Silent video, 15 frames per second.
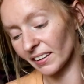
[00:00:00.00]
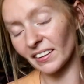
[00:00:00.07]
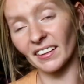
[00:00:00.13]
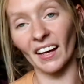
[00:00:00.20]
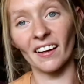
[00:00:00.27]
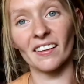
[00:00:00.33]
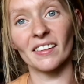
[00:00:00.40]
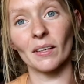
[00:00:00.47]

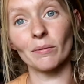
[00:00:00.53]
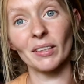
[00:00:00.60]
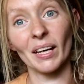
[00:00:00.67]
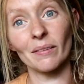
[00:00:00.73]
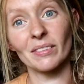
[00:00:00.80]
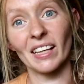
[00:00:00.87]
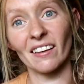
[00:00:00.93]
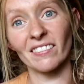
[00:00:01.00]
yeah,
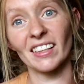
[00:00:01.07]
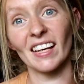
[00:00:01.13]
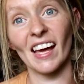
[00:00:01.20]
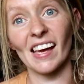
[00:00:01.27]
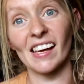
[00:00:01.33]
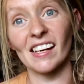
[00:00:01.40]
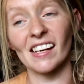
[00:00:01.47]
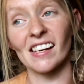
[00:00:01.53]
sometimes having
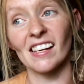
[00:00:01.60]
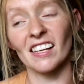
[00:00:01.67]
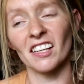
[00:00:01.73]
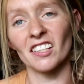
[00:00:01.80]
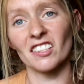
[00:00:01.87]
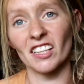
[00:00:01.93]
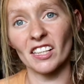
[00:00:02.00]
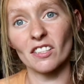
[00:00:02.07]
a
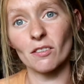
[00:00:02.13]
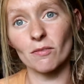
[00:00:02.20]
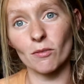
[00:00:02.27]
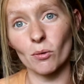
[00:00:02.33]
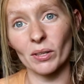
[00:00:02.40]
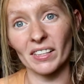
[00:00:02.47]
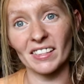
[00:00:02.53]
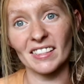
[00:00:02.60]
change of
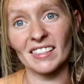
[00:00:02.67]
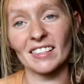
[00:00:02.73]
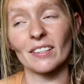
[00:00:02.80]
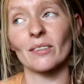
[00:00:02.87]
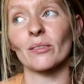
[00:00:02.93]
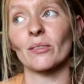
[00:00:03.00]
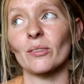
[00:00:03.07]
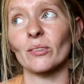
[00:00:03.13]
voice
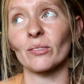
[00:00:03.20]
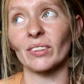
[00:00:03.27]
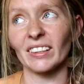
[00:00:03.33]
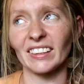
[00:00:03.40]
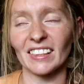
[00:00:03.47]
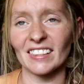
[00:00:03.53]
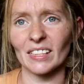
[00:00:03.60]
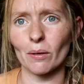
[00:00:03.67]

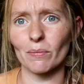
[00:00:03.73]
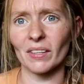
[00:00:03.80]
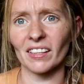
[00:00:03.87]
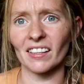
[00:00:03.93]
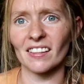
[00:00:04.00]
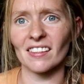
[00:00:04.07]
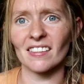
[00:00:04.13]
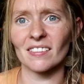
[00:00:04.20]
really does help the
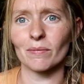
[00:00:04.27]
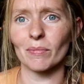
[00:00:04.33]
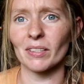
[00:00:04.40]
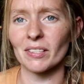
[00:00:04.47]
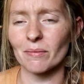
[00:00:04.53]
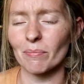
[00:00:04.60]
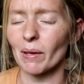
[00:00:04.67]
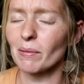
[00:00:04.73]
kids,
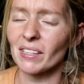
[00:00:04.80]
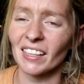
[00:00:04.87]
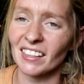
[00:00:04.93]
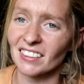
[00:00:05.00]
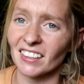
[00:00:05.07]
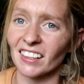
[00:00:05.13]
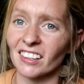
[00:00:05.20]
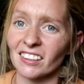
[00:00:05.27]
because maybe they get
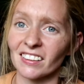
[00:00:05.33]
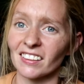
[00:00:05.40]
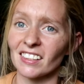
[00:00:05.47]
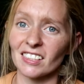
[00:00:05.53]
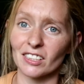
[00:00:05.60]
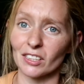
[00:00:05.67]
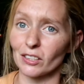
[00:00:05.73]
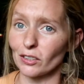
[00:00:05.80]
tired of
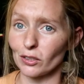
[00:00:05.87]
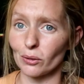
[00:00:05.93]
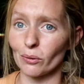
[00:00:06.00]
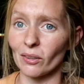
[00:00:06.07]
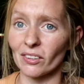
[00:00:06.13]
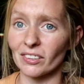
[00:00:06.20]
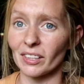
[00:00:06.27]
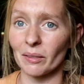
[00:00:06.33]
listening to you
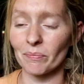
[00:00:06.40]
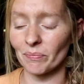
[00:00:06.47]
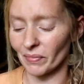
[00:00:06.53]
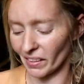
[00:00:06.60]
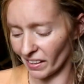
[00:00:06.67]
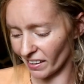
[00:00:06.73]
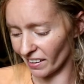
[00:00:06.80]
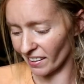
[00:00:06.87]
all the time.
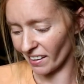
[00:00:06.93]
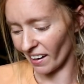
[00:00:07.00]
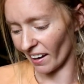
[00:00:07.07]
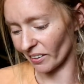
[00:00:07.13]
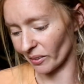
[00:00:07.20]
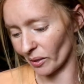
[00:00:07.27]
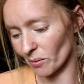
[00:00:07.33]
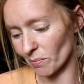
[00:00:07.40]
I
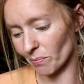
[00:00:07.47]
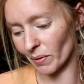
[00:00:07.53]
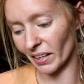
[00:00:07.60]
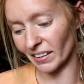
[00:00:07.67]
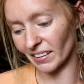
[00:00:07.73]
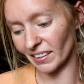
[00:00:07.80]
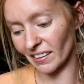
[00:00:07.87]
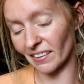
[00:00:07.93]
don't know,
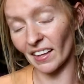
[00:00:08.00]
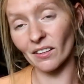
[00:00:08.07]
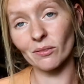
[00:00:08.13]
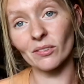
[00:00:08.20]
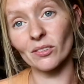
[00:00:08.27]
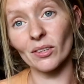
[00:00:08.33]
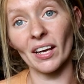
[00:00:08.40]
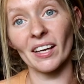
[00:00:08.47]
but
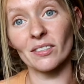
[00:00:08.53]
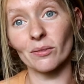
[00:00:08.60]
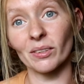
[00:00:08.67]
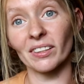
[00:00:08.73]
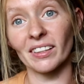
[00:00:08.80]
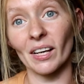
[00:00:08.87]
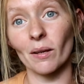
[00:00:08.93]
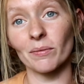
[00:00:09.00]
that has
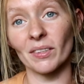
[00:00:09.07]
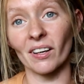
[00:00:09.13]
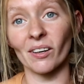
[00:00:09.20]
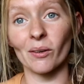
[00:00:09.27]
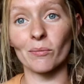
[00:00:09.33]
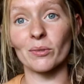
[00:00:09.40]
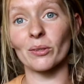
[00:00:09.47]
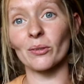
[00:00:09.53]
really helped our
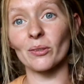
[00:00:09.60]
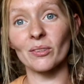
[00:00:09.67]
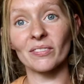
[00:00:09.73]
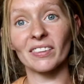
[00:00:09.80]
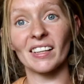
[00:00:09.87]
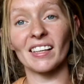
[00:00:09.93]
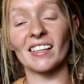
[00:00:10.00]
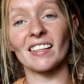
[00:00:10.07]
homeschool,
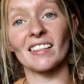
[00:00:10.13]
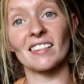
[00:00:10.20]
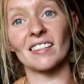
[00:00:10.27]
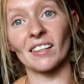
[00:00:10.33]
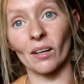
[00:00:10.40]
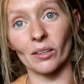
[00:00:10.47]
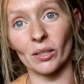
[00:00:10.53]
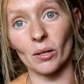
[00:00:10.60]
is
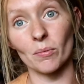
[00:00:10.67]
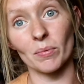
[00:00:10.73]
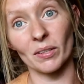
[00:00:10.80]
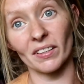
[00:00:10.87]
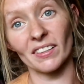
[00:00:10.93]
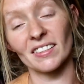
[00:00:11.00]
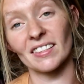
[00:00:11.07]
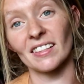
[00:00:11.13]
the
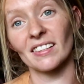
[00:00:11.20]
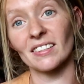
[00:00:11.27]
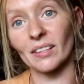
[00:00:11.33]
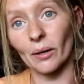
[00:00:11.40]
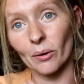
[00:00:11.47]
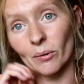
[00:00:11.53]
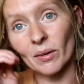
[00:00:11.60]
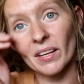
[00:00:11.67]
audiobooks.
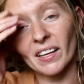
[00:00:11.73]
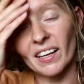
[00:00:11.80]
So